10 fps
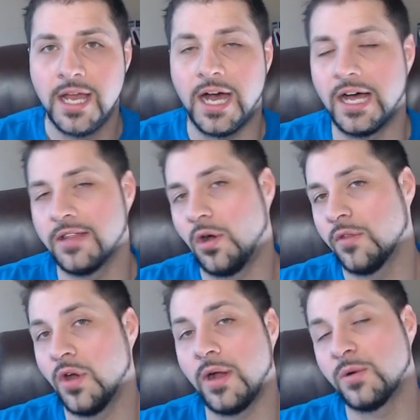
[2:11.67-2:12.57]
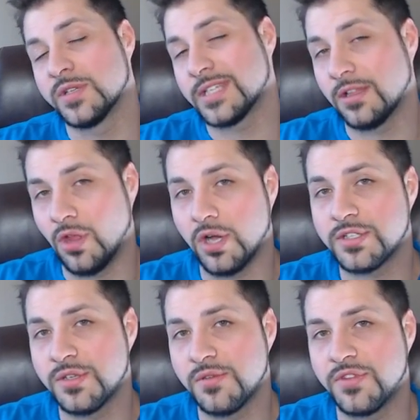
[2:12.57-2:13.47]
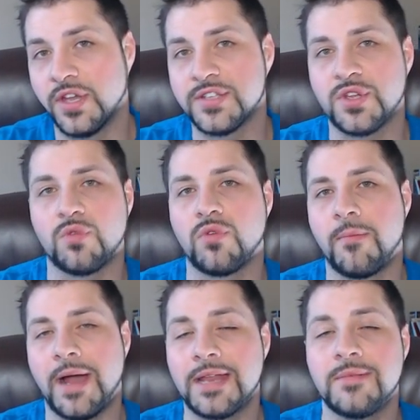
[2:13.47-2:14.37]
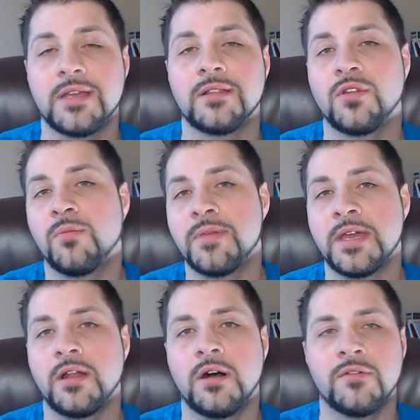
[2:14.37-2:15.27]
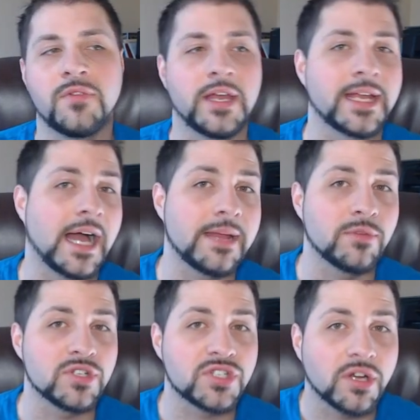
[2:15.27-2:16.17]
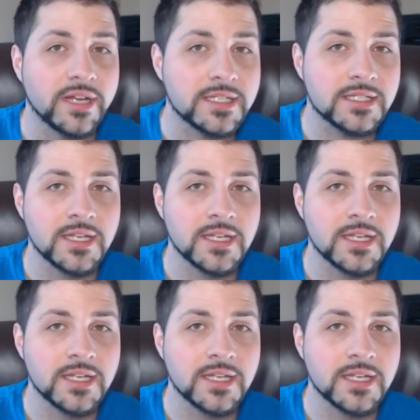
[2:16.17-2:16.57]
Although I will say Longtooth does remind me a little bit of like Heimer's turrets.